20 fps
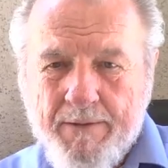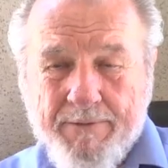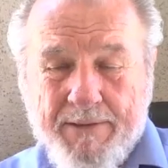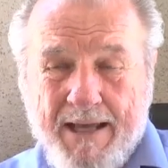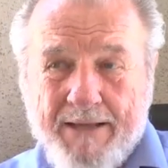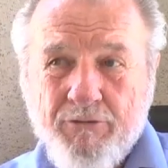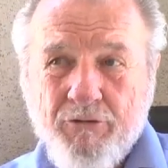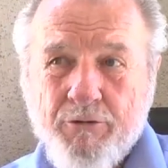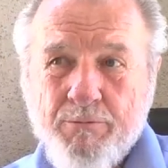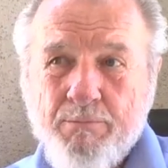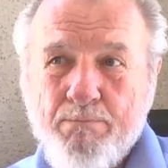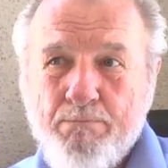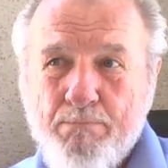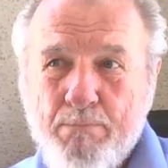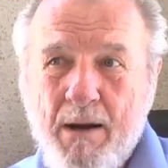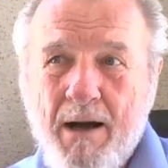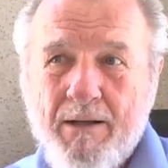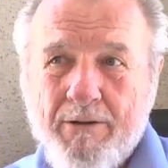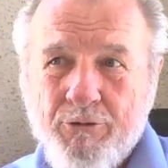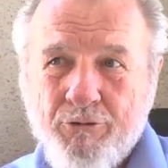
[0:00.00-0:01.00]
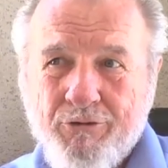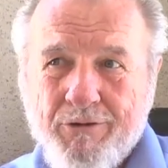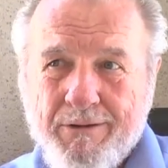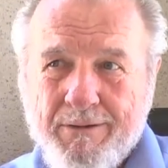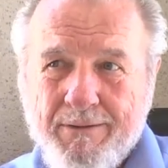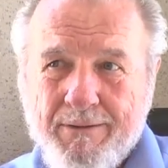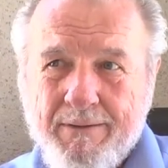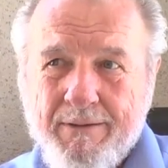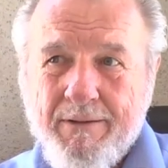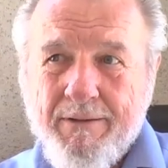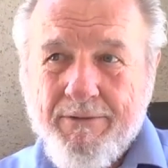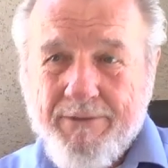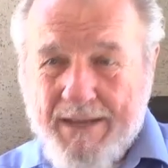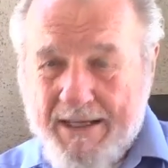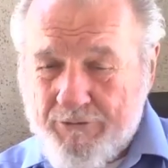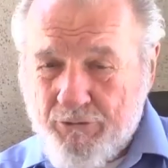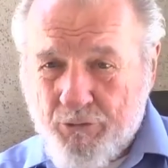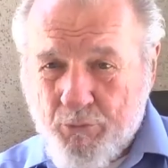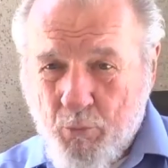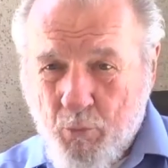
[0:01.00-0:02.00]
That's policy.
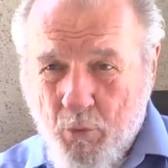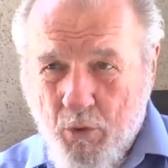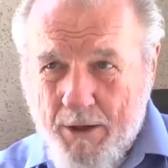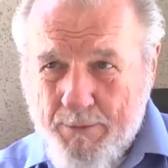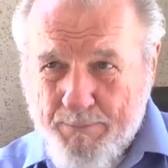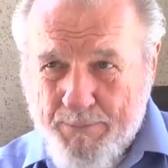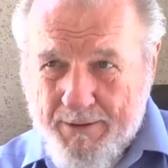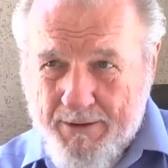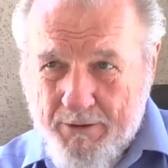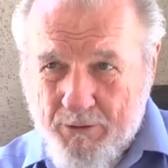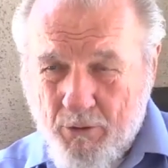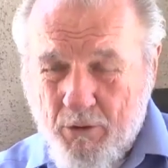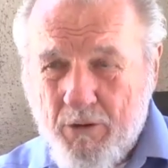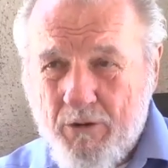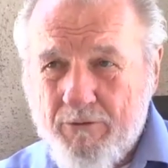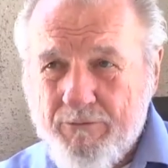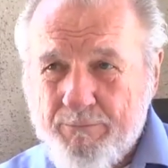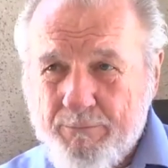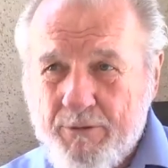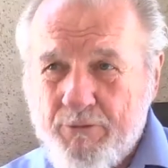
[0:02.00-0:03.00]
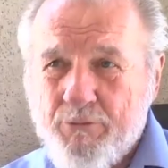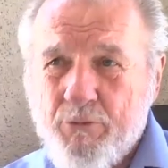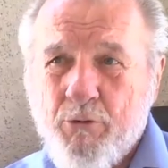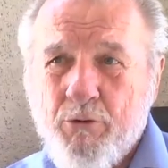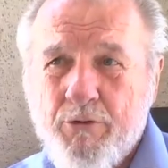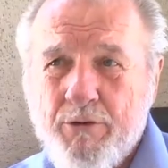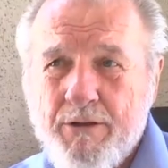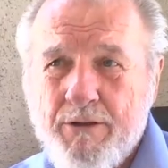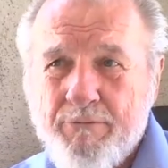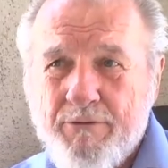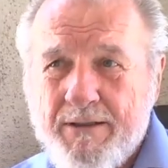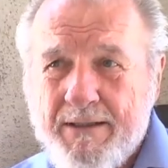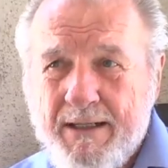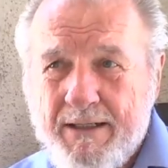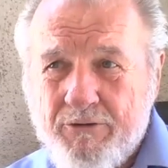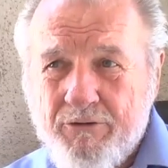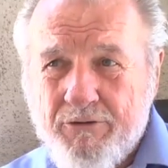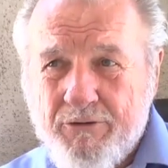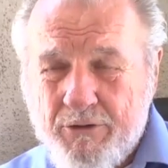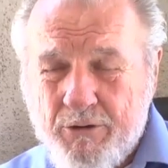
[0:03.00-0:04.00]
That's wiping it off before it even
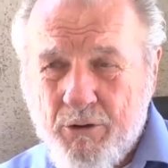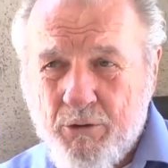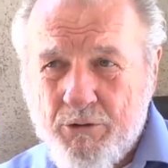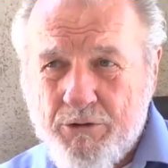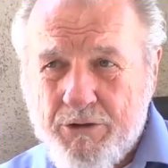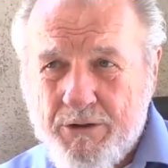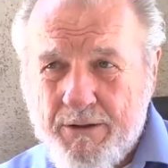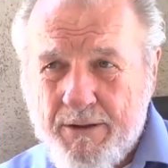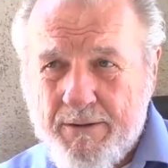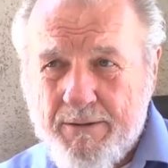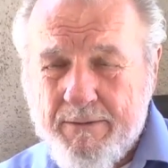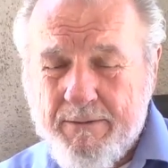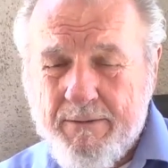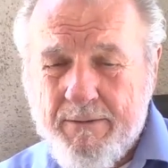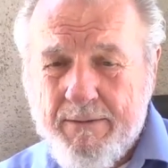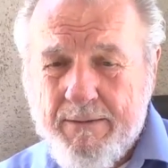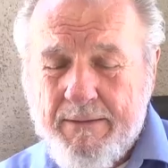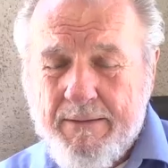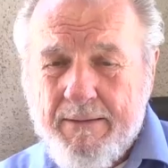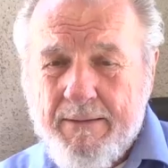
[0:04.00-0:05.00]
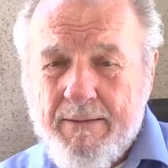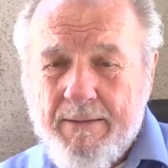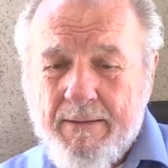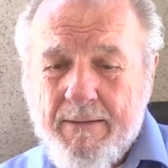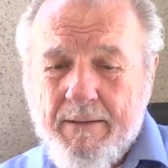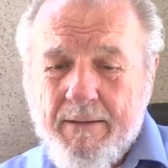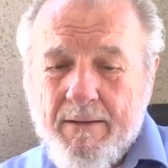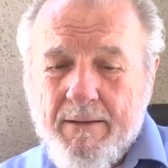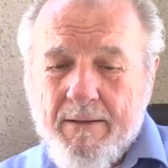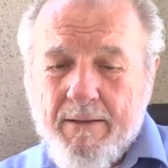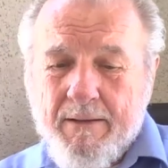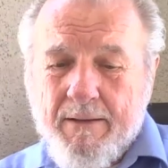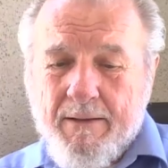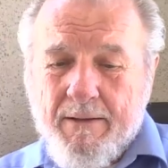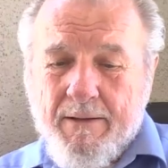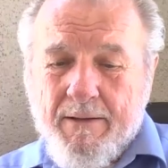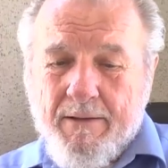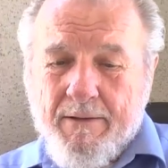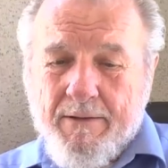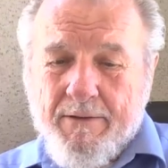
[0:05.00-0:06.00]
gets negotiated.
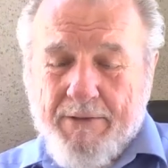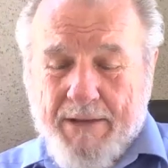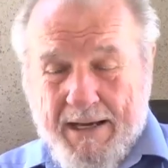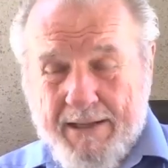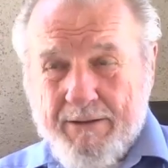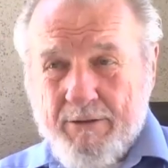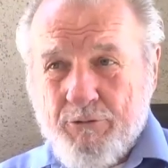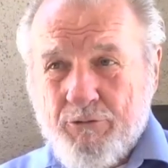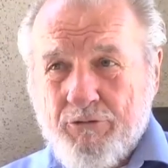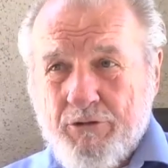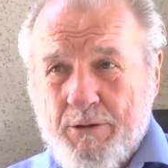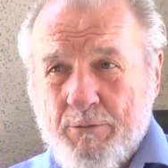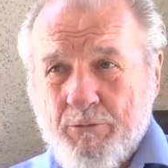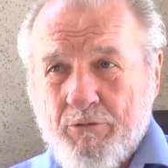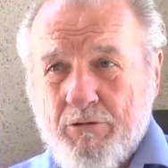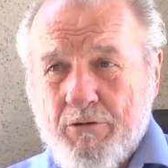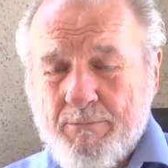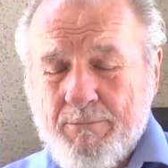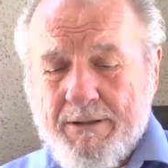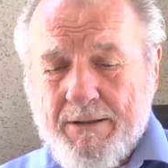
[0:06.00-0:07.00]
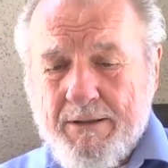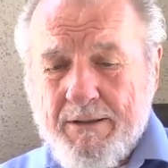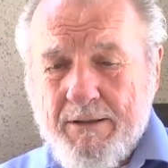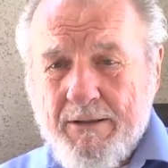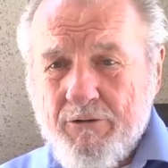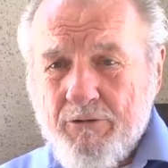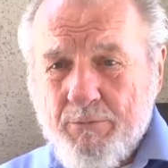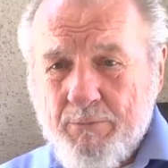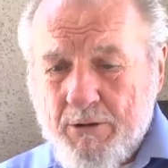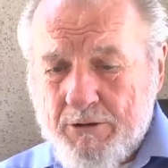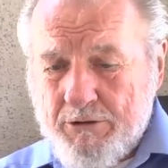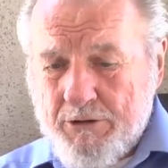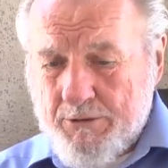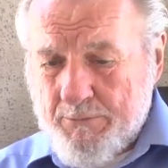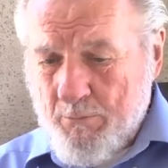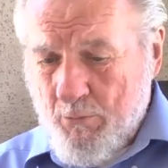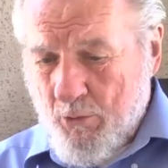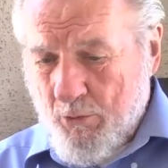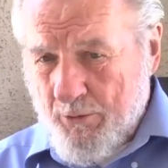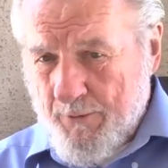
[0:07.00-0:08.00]
That, it seems to me, is
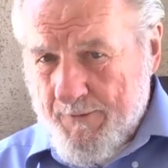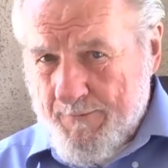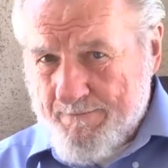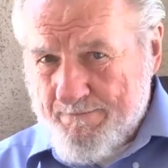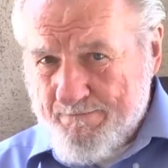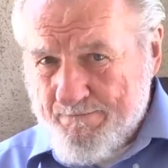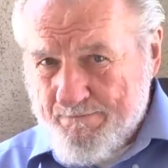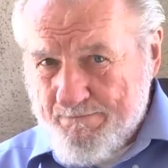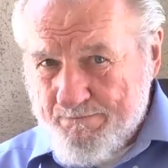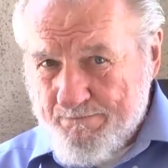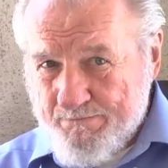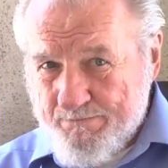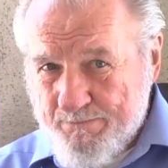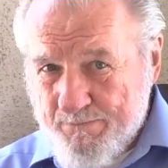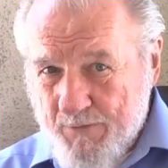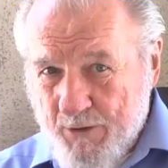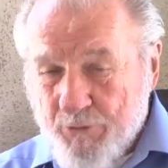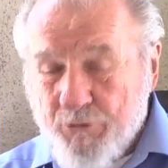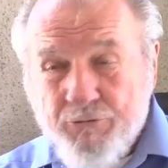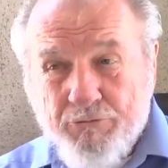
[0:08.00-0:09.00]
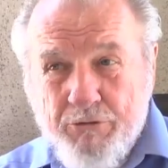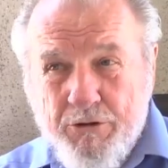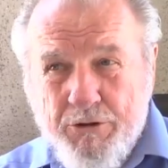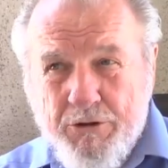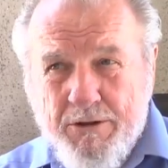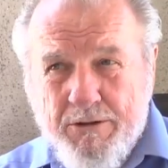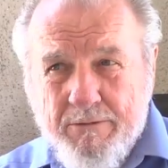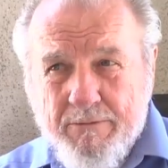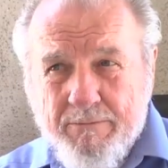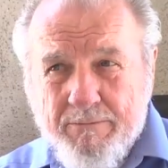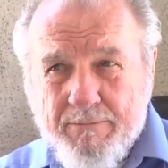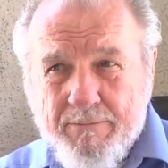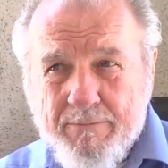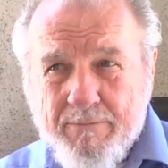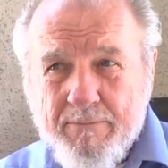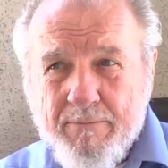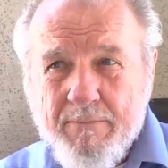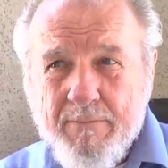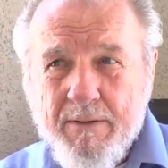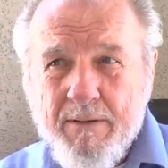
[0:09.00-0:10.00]
much more stringent
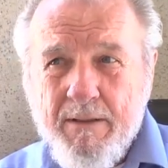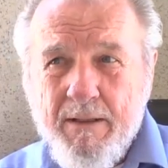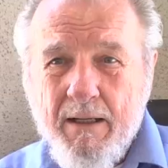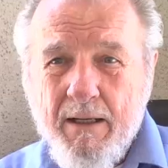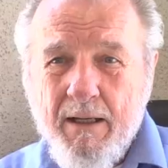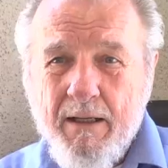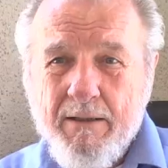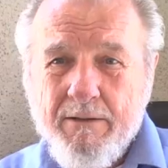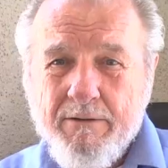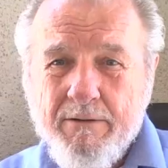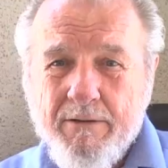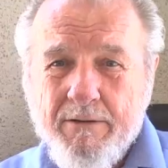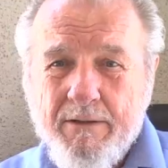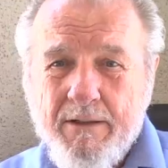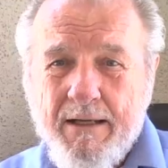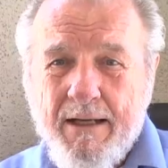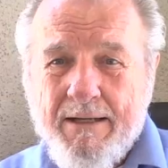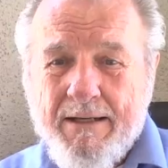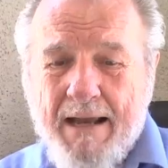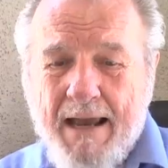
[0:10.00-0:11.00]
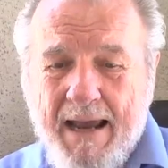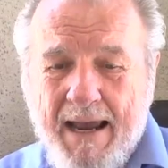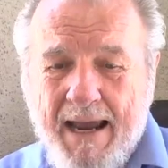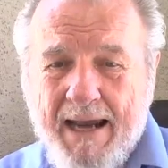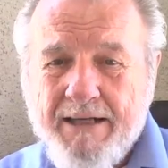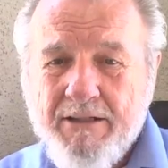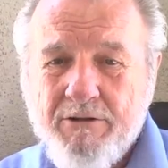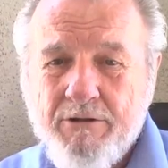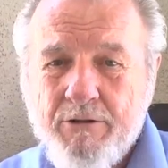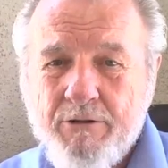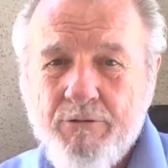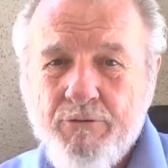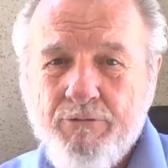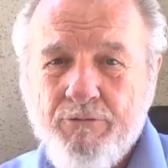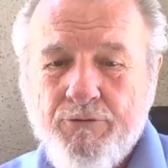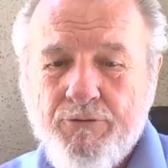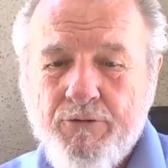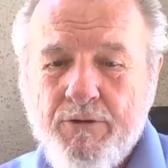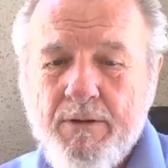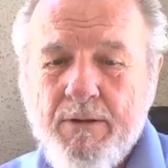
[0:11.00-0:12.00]
and an
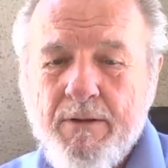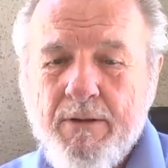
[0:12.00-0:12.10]
active